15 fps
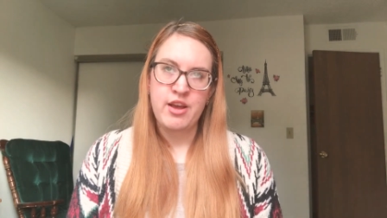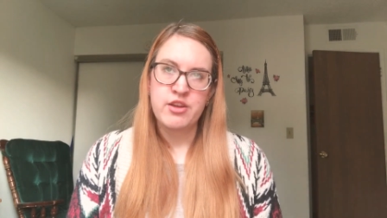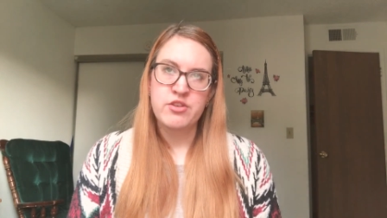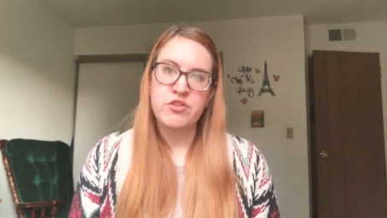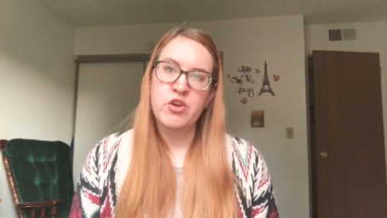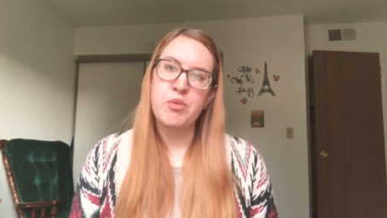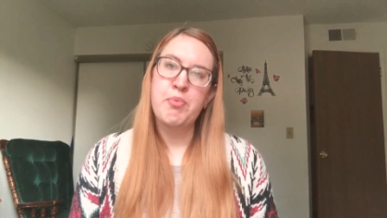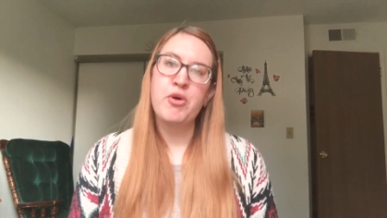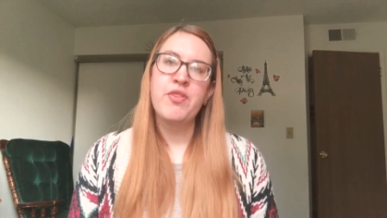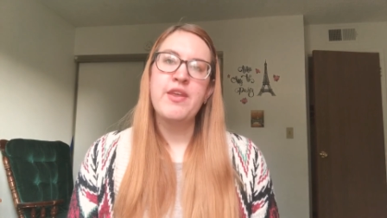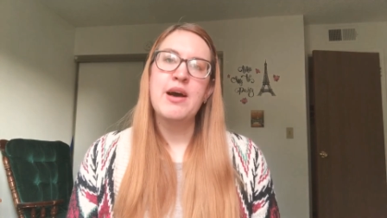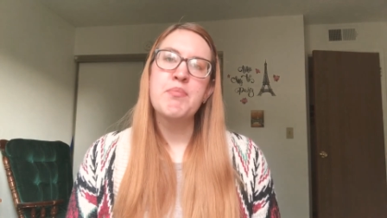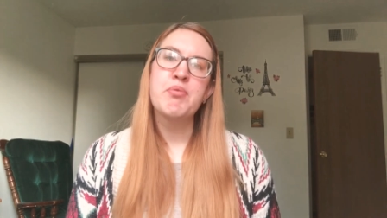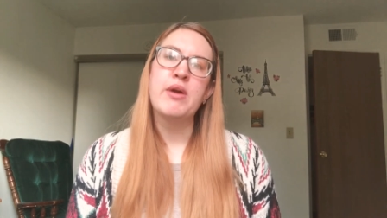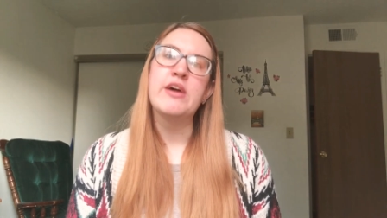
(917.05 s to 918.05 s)
So to put
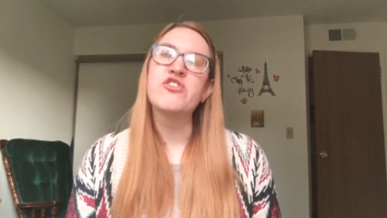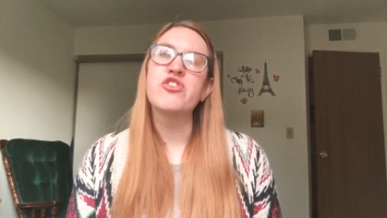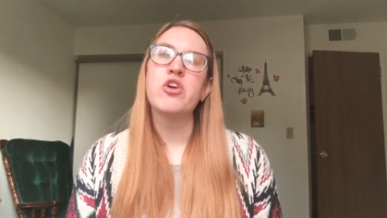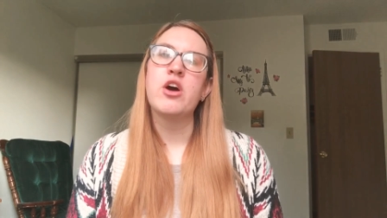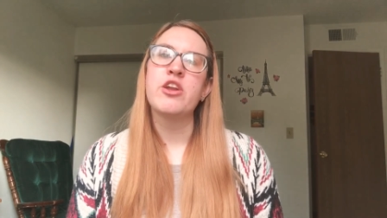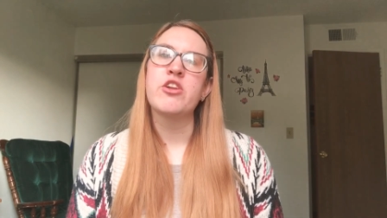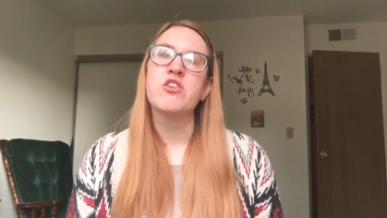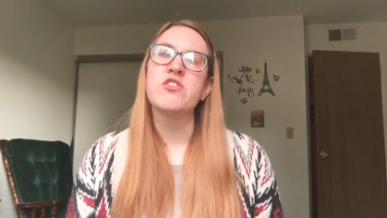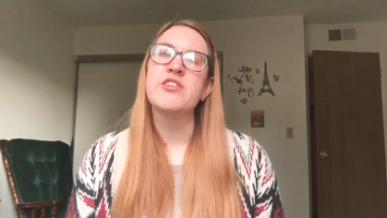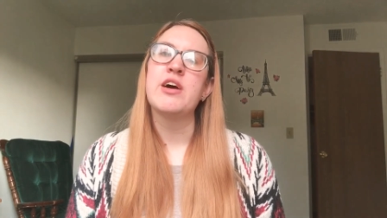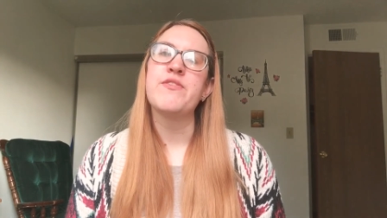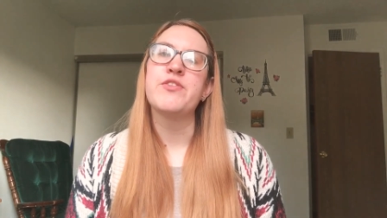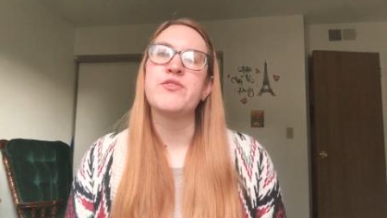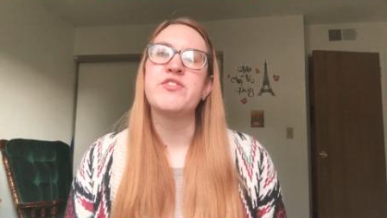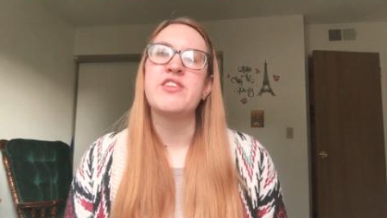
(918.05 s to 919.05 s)
that pressure on
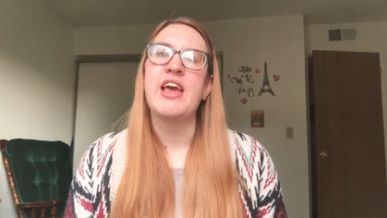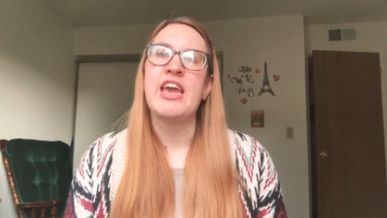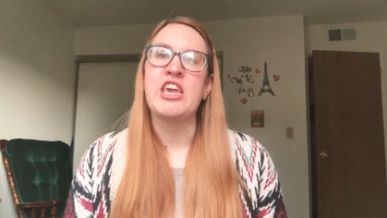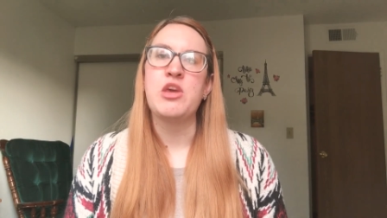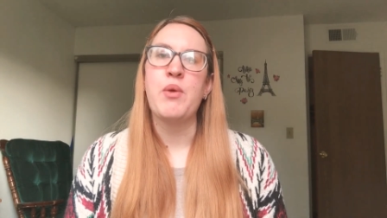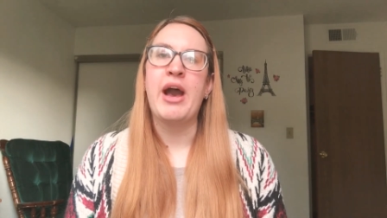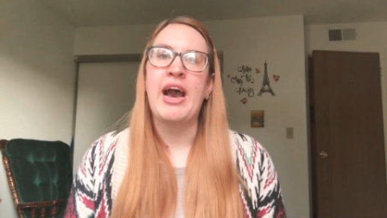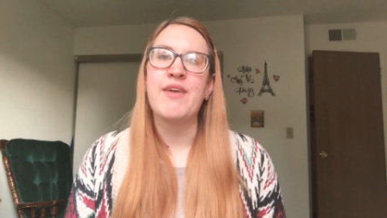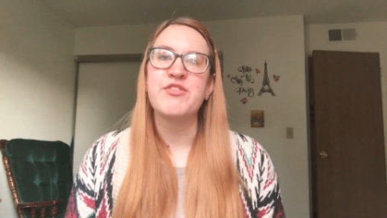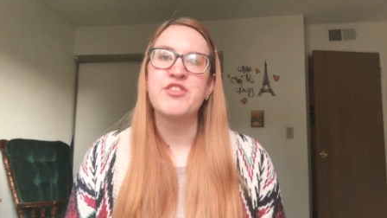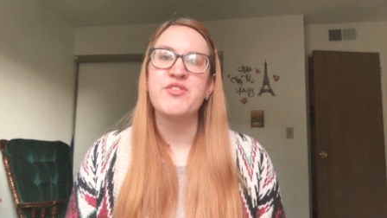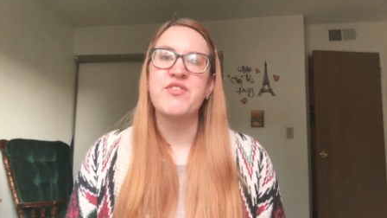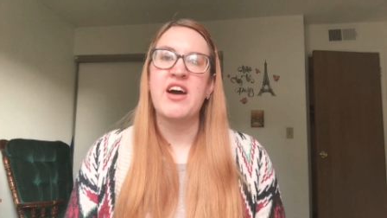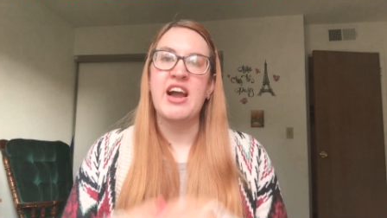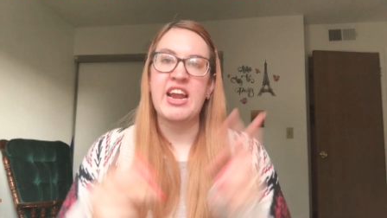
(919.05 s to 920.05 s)
yourself of saying you have
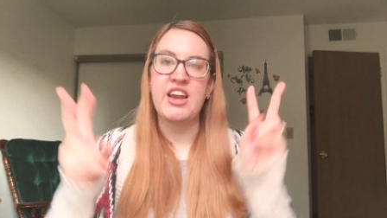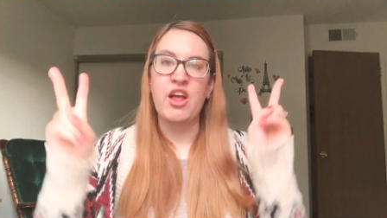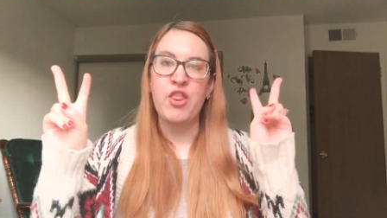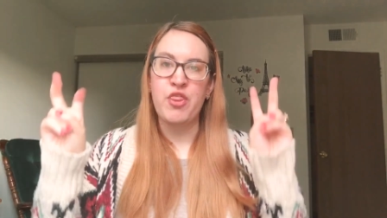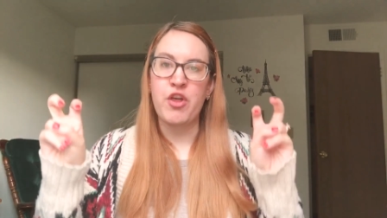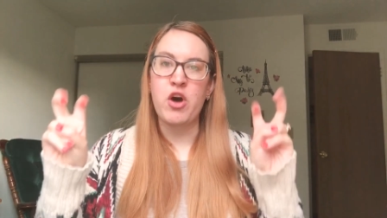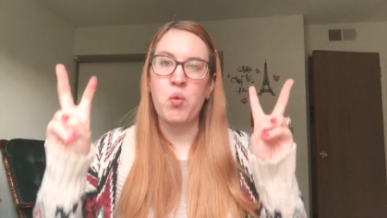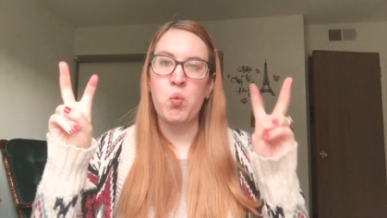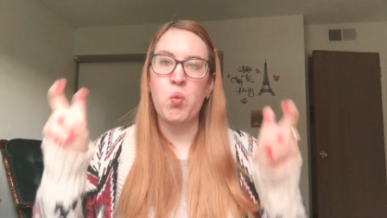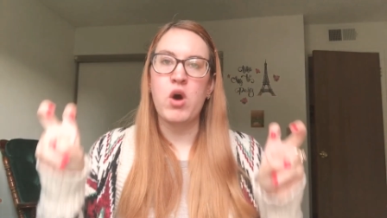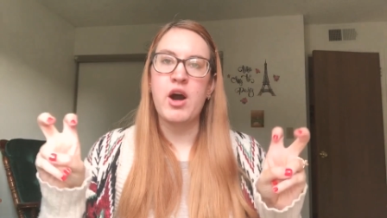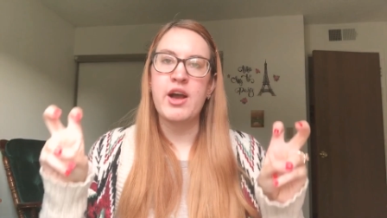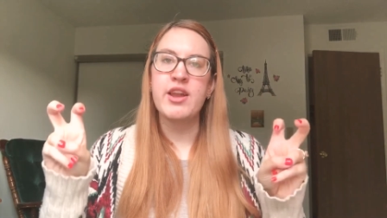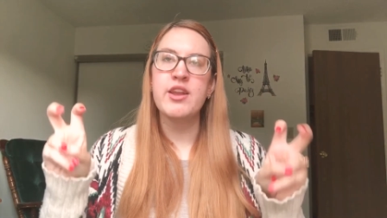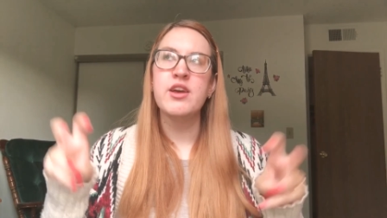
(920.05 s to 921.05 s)
to find the
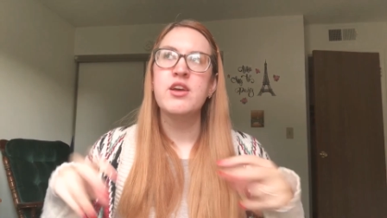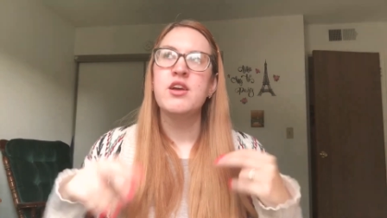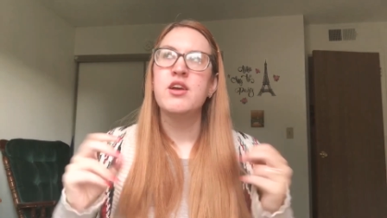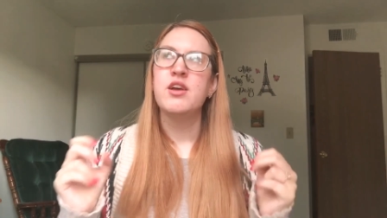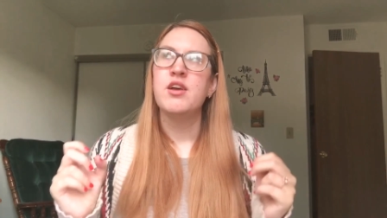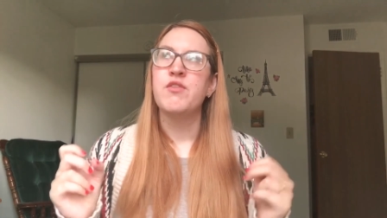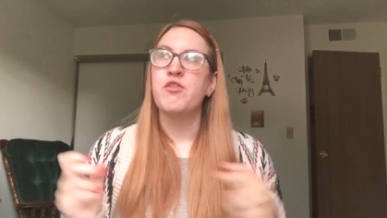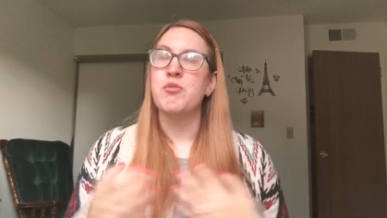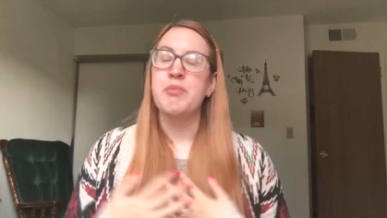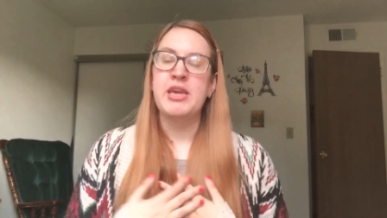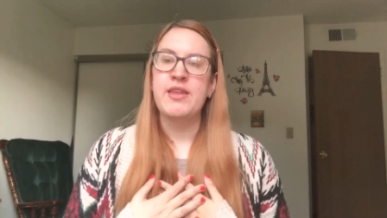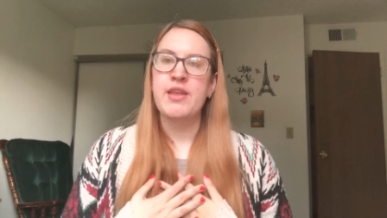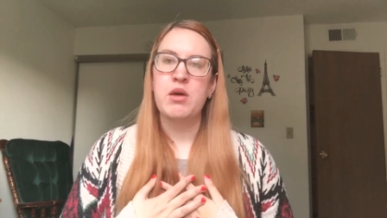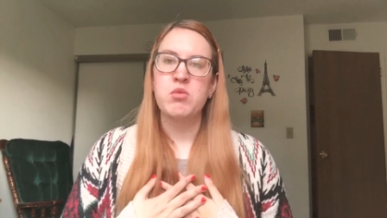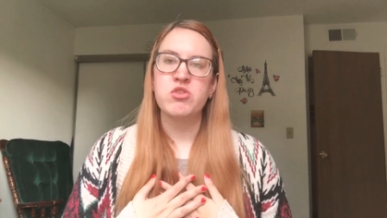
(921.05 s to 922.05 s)
one, for
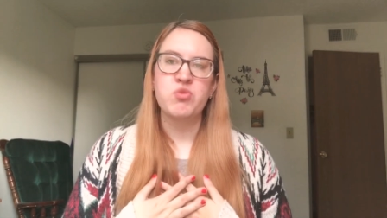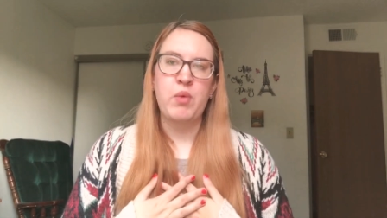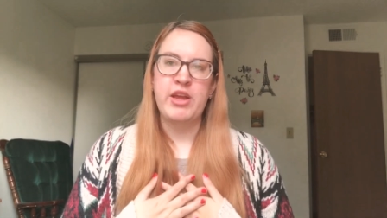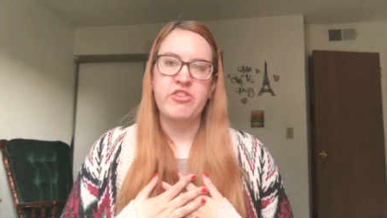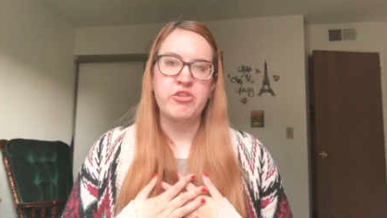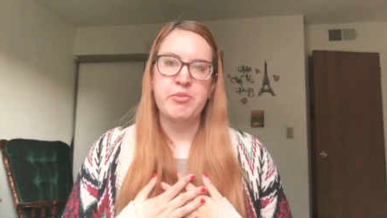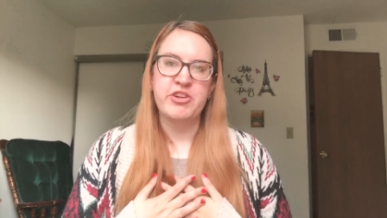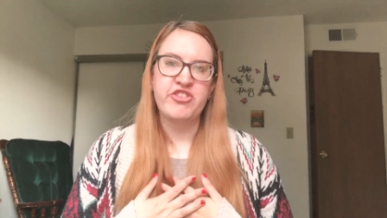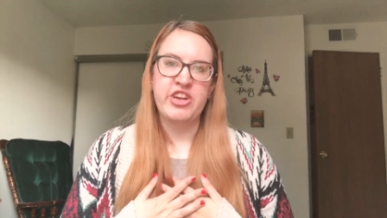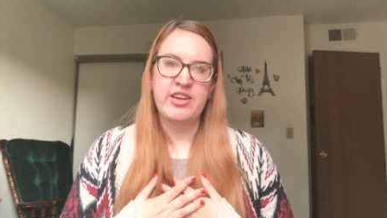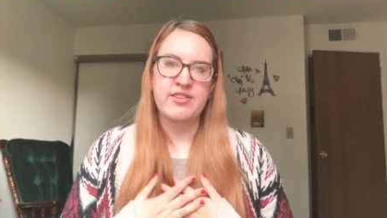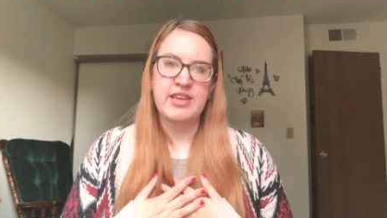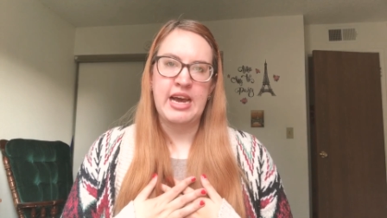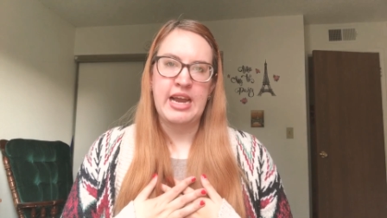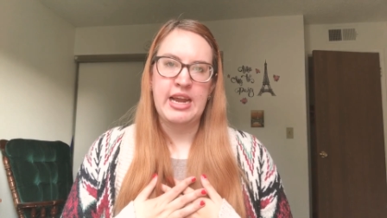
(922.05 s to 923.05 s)
me, that was way too much
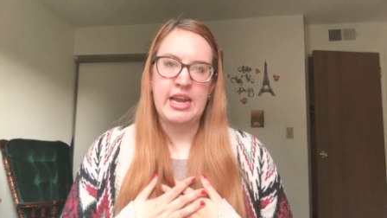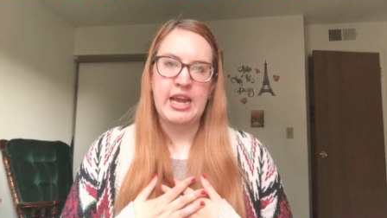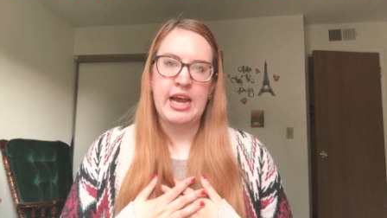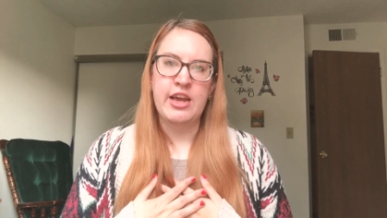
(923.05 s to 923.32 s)
anxiety.